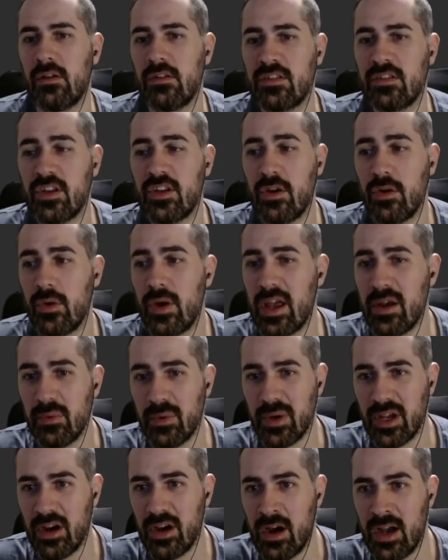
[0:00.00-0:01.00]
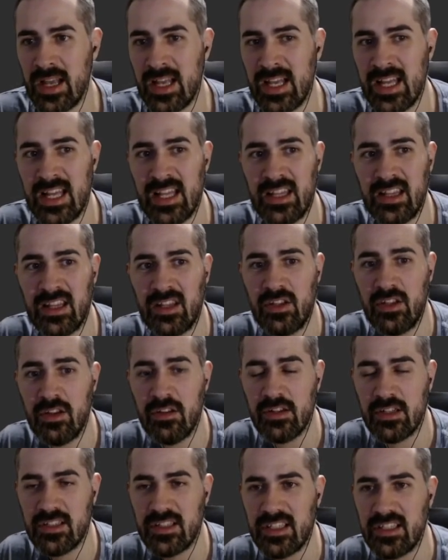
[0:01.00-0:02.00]
So here we are in
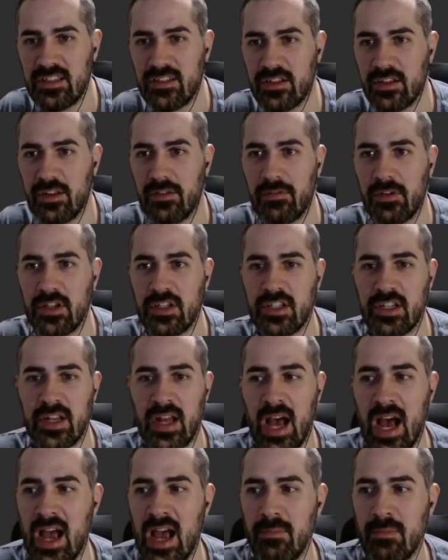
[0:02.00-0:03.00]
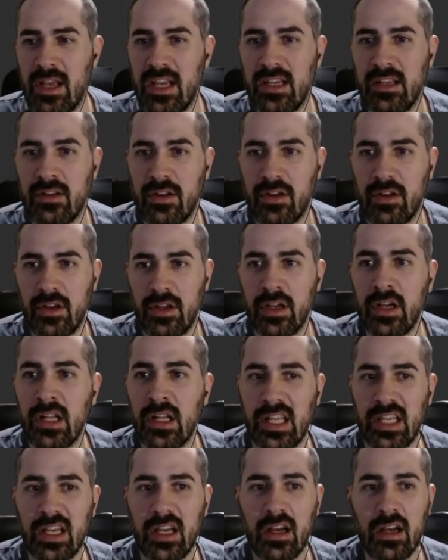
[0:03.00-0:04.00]
Unity, so the version I made
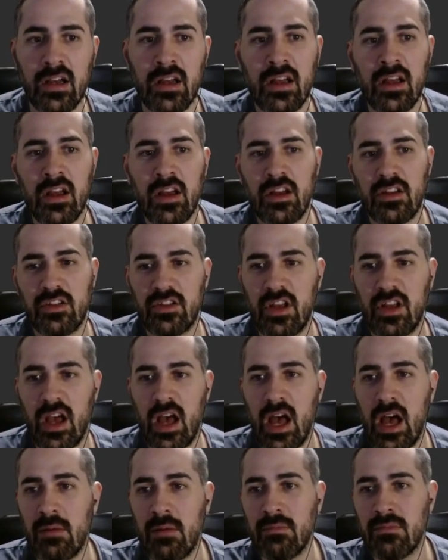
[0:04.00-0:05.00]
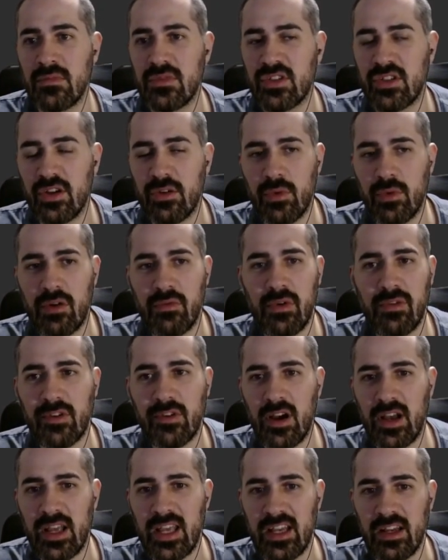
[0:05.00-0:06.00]
earlier. So what we've
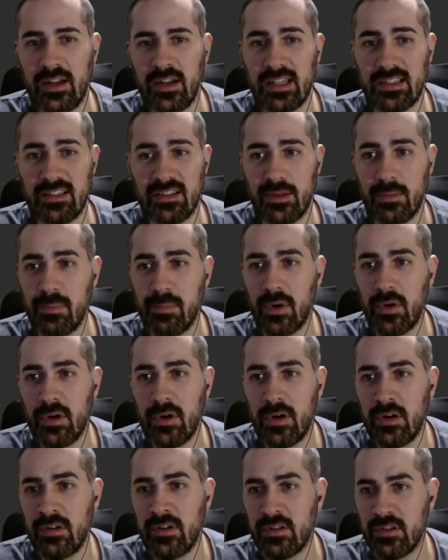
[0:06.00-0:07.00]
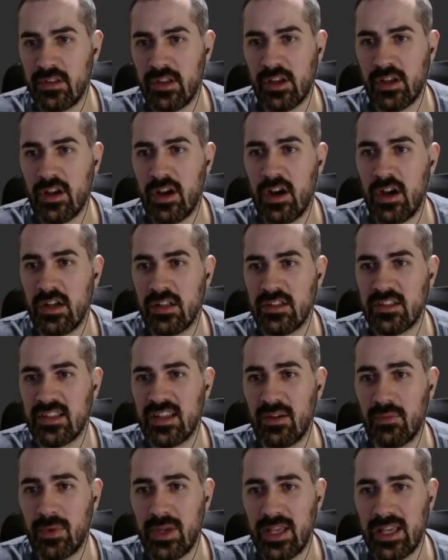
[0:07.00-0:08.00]
got here is the board, the cards
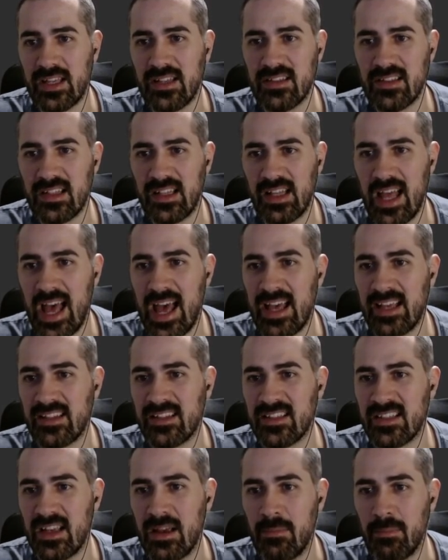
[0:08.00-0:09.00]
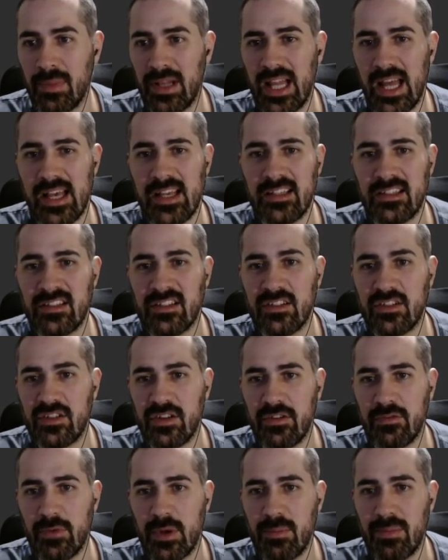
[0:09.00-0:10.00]
that we can select and place. So
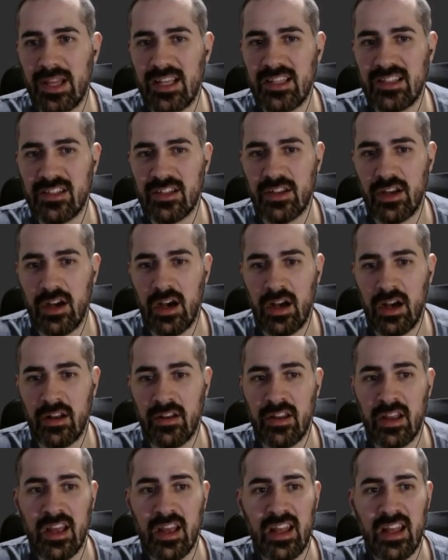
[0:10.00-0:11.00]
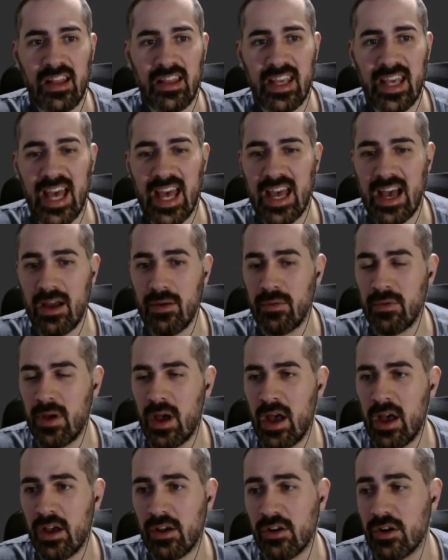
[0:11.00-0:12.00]
if we place a card, the AI
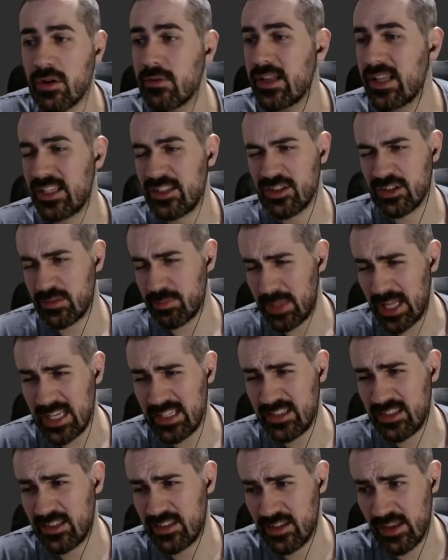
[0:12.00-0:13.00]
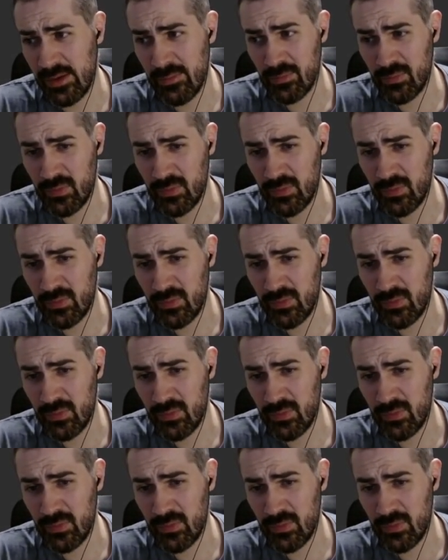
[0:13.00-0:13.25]
currently just places them